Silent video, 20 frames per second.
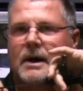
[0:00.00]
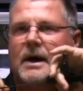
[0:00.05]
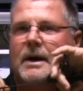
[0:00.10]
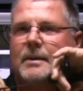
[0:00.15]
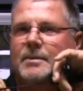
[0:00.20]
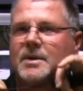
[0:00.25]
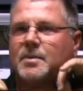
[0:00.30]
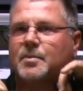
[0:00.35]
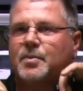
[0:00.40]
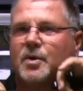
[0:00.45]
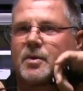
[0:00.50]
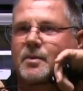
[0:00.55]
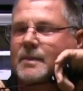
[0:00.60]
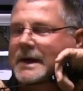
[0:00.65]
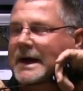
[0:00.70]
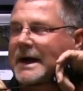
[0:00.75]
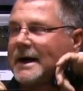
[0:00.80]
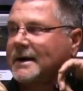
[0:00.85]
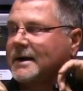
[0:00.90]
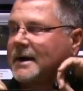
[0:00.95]
I'm going to pull
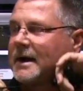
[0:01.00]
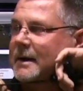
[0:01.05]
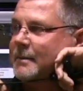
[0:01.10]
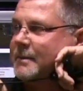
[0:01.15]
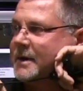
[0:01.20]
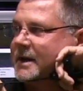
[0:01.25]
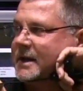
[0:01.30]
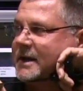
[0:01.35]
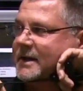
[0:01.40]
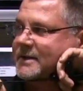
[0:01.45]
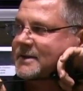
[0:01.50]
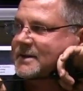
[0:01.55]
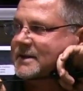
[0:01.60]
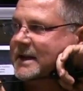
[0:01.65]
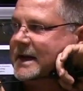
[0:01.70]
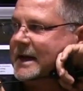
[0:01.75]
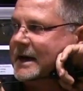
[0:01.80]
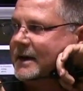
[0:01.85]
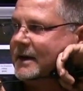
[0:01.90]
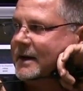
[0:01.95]
back. I'm going to get
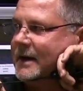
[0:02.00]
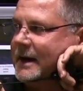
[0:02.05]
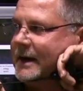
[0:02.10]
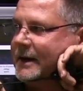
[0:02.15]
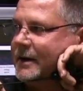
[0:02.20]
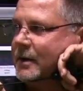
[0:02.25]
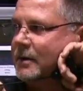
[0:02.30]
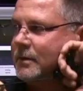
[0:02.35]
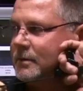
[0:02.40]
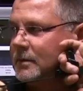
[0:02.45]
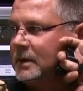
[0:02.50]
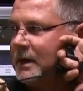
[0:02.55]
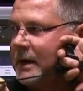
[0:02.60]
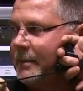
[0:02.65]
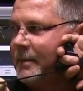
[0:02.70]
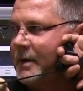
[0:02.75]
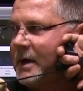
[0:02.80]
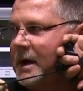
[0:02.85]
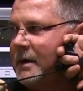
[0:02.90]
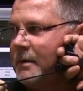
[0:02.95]
set.
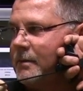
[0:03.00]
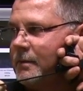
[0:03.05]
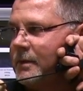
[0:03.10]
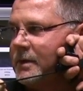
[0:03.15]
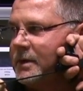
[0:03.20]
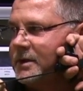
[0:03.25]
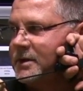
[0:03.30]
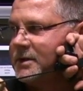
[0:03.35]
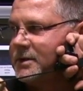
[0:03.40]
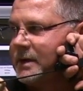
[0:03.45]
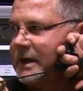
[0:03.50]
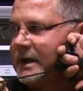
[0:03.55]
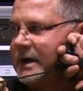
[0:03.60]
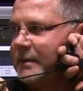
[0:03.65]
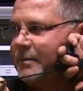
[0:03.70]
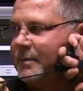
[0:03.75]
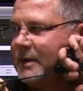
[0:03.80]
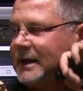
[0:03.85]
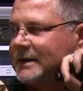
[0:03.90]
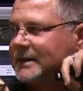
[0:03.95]
I'm not really straight
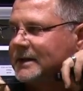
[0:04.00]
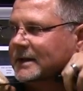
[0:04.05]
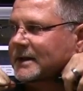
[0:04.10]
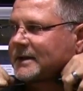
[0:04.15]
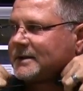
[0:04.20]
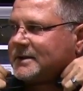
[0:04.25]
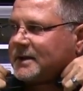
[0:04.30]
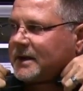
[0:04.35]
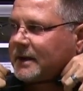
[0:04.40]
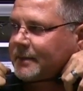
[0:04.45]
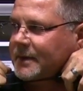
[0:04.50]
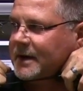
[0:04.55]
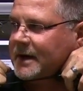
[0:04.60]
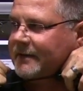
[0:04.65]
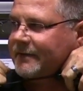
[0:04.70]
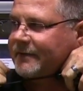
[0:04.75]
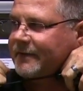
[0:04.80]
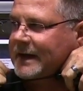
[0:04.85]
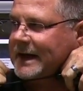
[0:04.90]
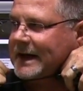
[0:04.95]
up like this, and I'm
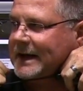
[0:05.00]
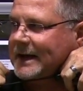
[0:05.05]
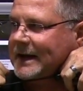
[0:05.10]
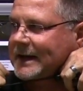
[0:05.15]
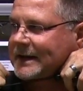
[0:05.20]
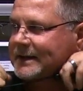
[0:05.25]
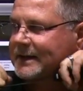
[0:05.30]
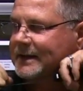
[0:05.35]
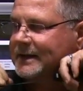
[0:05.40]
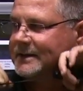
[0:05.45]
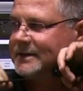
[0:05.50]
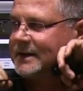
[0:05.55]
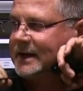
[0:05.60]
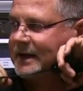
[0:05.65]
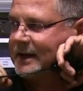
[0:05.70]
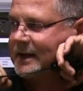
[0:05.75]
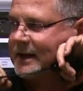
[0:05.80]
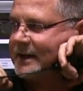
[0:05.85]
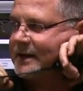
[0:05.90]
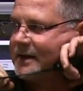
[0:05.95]
not flat like this.
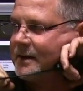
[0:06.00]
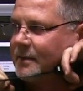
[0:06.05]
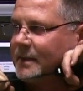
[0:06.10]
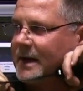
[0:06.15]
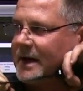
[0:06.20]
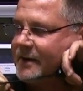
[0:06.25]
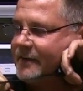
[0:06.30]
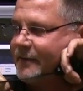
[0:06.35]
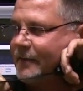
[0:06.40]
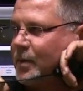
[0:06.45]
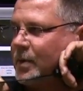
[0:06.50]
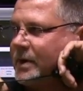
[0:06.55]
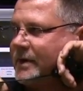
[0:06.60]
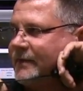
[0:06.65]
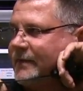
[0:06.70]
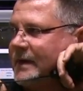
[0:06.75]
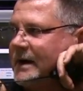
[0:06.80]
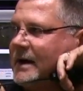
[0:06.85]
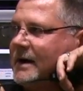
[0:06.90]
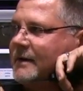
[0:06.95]
I like it about a
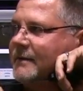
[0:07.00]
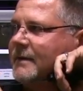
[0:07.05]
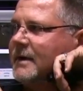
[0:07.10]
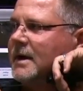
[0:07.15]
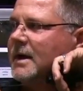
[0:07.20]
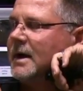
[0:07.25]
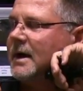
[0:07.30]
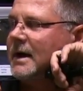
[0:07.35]
45.